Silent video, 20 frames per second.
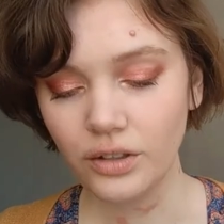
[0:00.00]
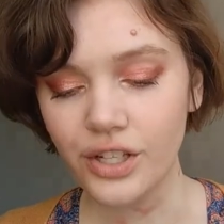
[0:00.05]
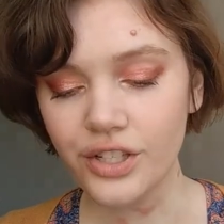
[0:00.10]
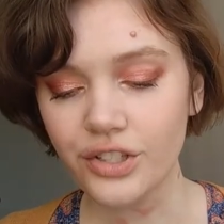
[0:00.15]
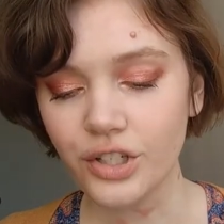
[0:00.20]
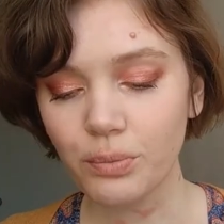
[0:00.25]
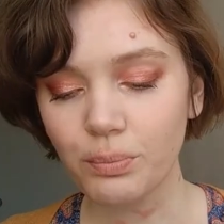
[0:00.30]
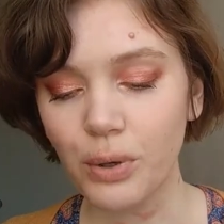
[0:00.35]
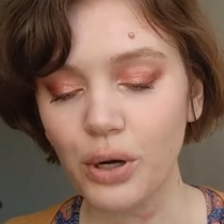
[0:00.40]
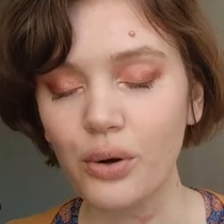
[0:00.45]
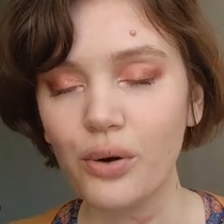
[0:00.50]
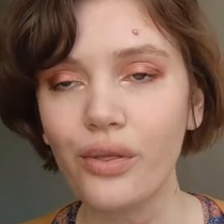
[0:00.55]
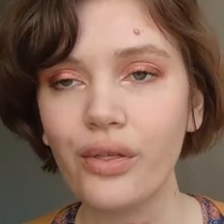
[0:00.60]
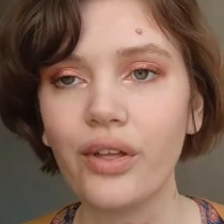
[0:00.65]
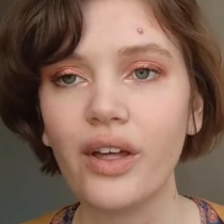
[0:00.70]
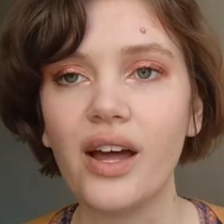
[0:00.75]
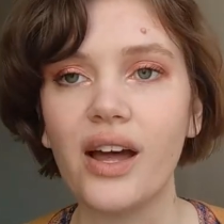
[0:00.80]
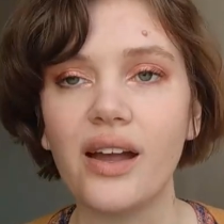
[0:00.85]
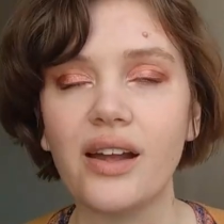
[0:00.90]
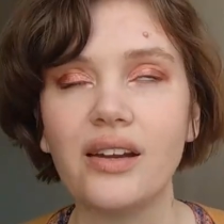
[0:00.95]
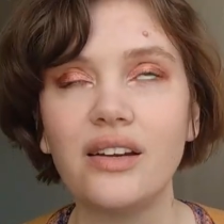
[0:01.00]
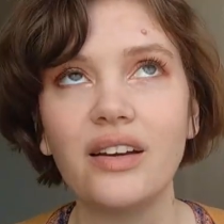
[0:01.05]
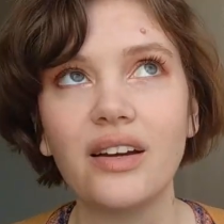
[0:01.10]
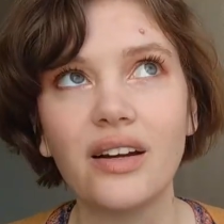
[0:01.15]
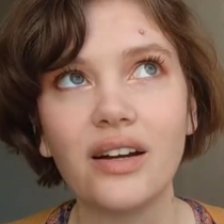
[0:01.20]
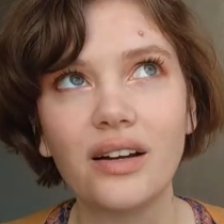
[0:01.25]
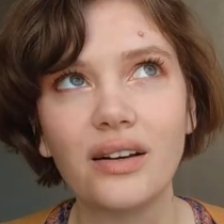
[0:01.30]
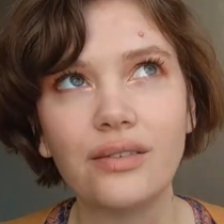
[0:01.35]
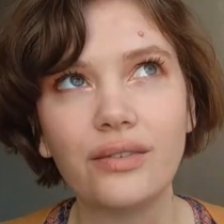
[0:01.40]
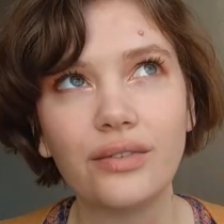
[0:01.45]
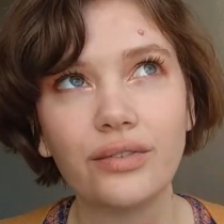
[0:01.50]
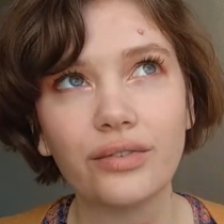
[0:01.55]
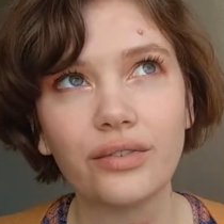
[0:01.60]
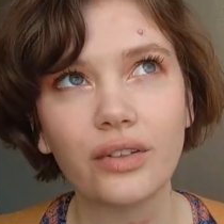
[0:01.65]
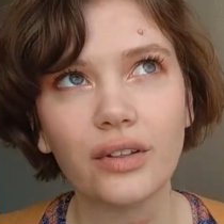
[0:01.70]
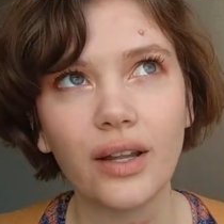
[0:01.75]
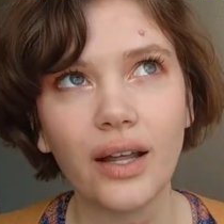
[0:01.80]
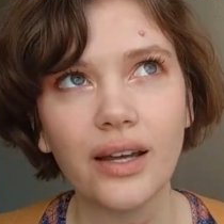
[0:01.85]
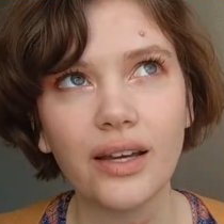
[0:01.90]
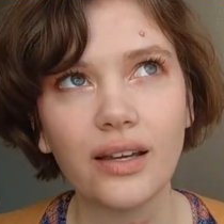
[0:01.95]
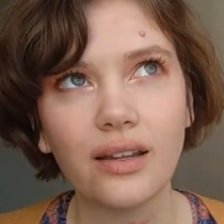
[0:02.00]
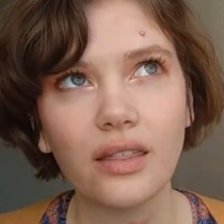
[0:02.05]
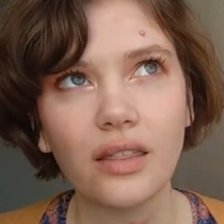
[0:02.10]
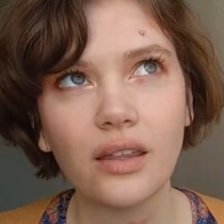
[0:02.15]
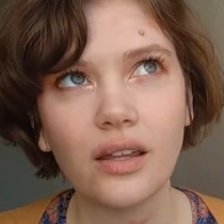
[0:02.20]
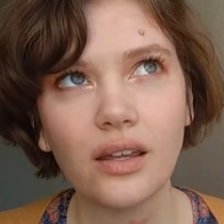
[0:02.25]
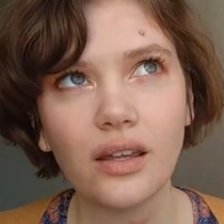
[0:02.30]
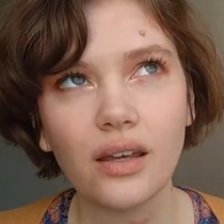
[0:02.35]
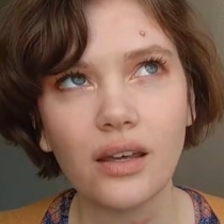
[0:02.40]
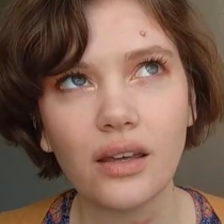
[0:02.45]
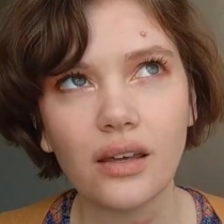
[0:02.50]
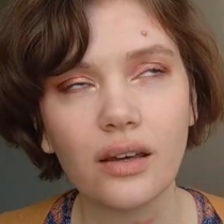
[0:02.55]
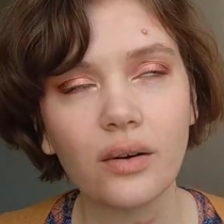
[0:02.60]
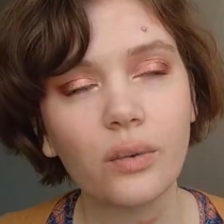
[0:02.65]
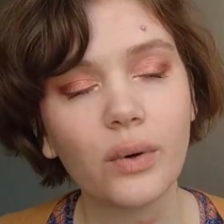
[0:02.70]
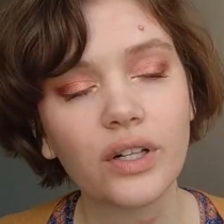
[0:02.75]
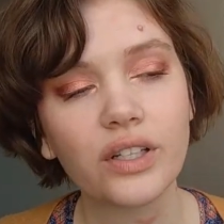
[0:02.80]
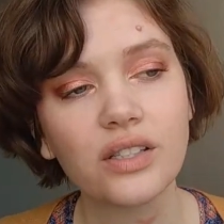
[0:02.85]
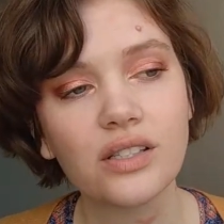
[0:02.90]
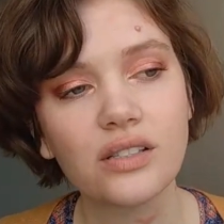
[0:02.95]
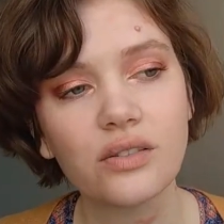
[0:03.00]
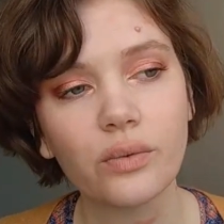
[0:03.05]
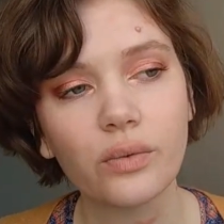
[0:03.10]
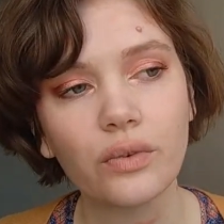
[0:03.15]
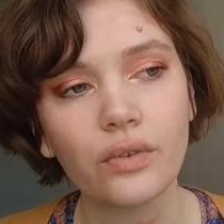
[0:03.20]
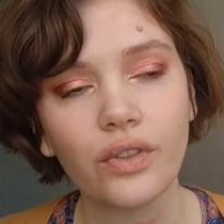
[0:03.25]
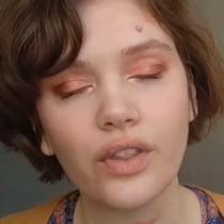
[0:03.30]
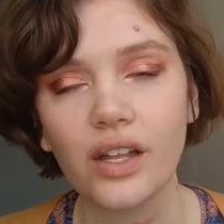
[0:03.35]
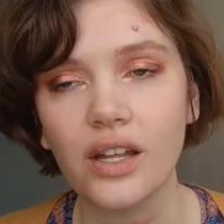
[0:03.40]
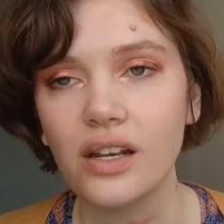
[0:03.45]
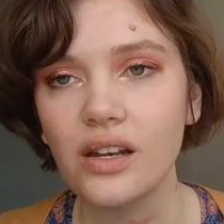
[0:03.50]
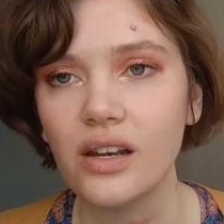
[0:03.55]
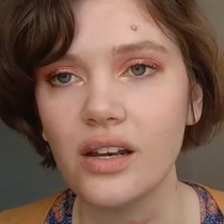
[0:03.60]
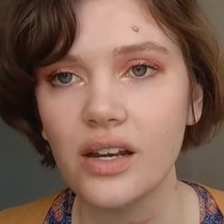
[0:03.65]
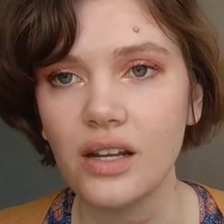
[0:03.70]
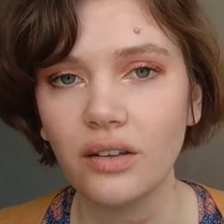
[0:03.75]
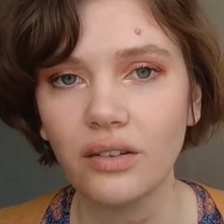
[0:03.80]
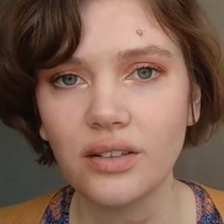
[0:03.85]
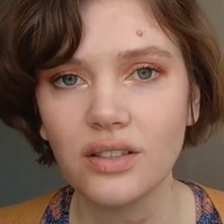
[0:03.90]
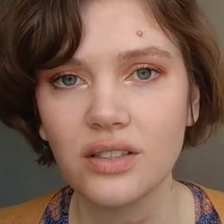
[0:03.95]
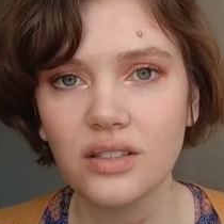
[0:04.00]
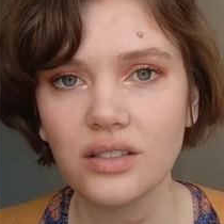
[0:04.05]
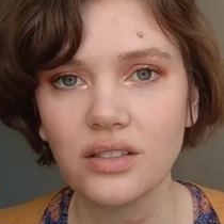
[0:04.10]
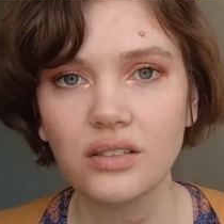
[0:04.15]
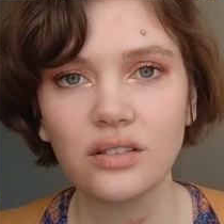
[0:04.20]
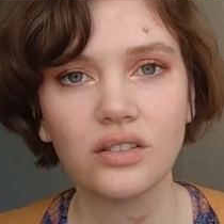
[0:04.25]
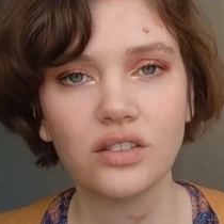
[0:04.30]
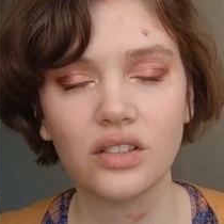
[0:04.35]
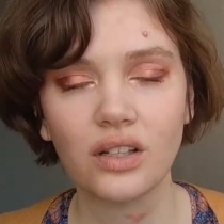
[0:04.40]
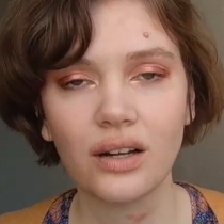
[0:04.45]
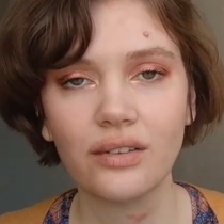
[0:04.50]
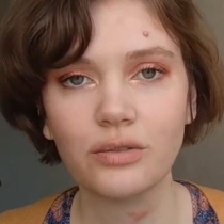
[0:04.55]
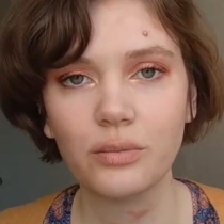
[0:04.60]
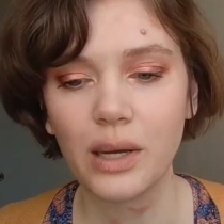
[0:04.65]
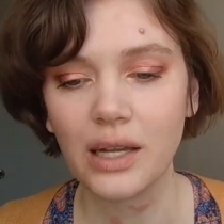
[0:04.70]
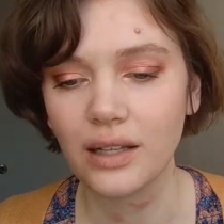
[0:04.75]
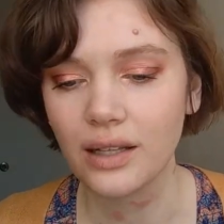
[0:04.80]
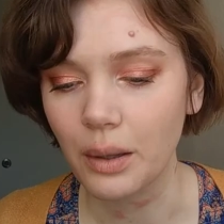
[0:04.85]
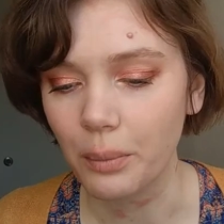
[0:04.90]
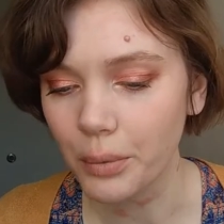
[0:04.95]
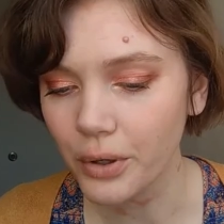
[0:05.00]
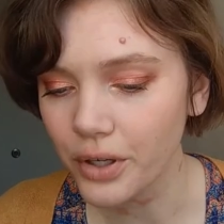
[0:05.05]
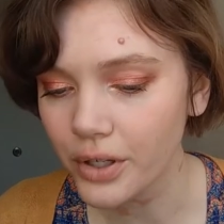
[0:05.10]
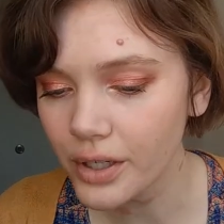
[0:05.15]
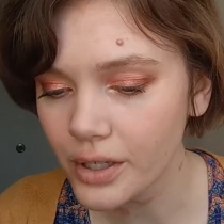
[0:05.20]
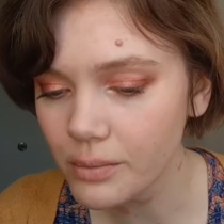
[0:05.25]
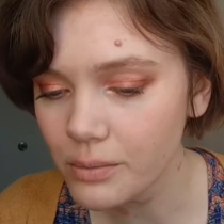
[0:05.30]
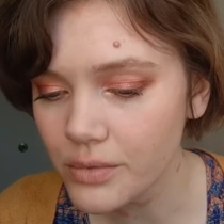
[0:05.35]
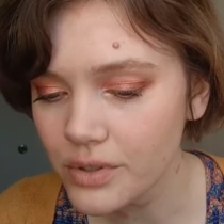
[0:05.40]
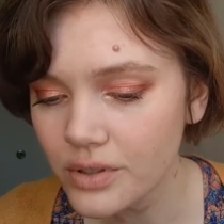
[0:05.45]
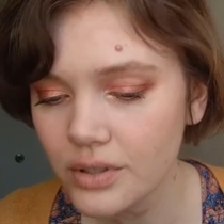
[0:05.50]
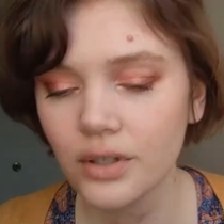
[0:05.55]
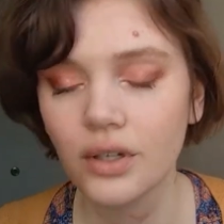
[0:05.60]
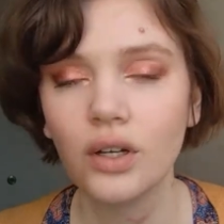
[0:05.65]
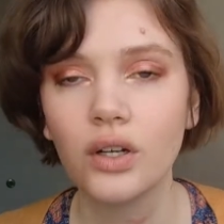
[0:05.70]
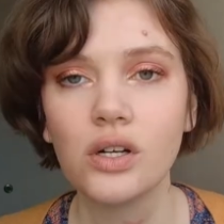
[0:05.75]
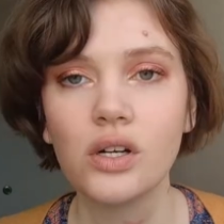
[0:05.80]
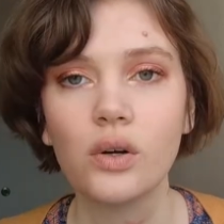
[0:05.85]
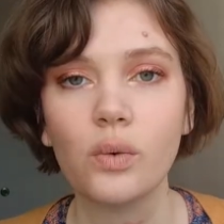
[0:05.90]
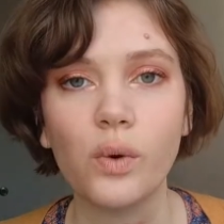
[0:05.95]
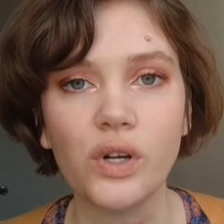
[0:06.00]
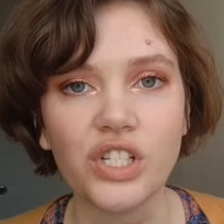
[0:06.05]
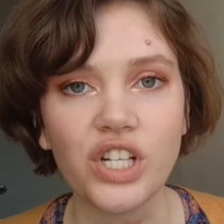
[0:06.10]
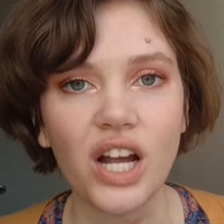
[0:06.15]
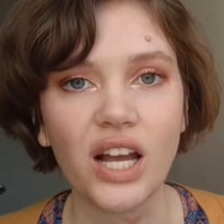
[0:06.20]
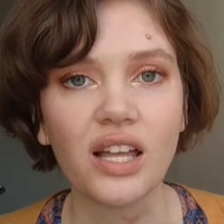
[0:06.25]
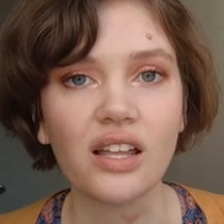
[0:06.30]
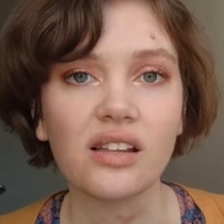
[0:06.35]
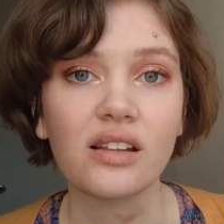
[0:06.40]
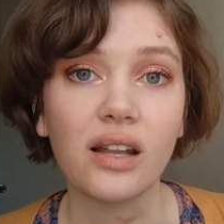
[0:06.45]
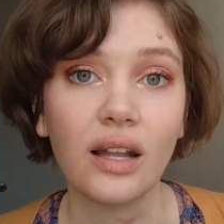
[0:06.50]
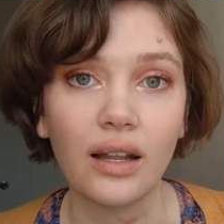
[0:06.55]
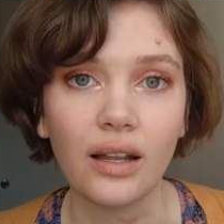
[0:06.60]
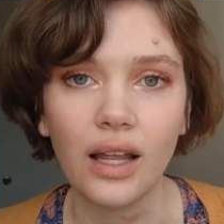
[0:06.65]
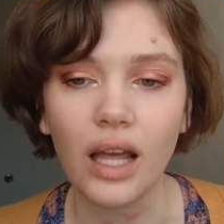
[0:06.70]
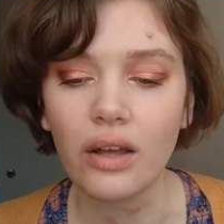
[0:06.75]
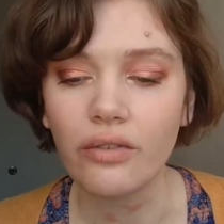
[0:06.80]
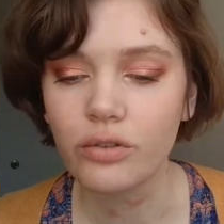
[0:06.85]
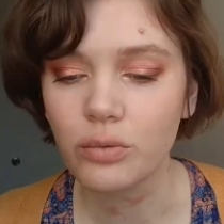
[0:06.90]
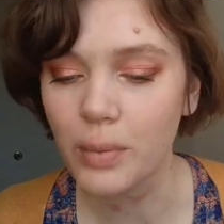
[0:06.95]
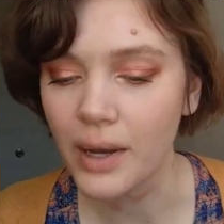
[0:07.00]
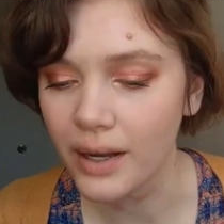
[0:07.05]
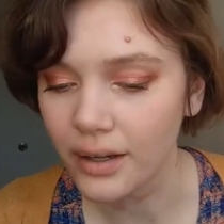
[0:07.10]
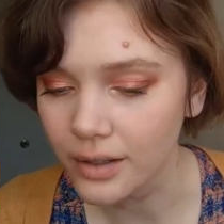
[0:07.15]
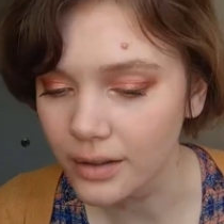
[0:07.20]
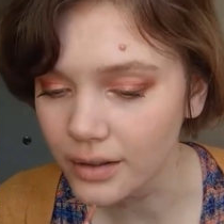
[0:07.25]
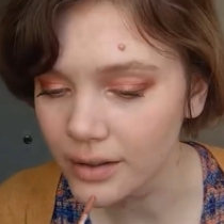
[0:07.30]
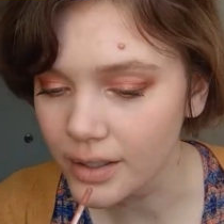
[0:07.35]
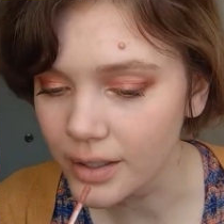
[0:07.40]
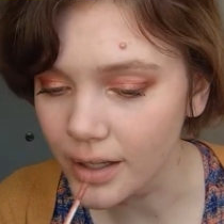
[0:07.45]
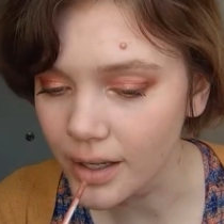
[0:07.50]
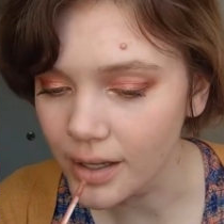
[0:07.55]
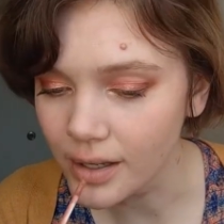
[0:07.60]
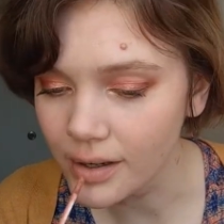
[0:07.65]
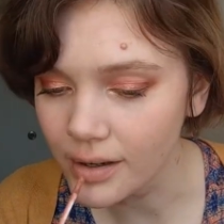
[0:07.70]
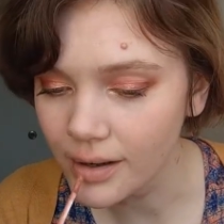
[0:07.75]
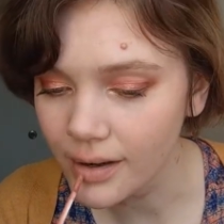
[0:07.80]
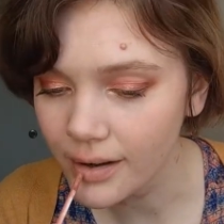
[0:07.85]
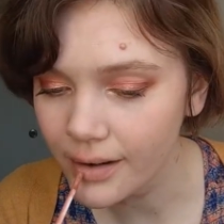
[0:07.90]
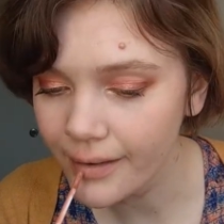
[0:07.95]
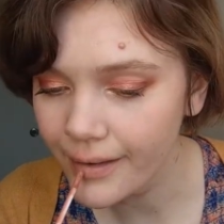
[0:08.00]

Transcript: These are both kind of like the, what's the NYX Soft Matte Lip Creams, which I loved back in the day.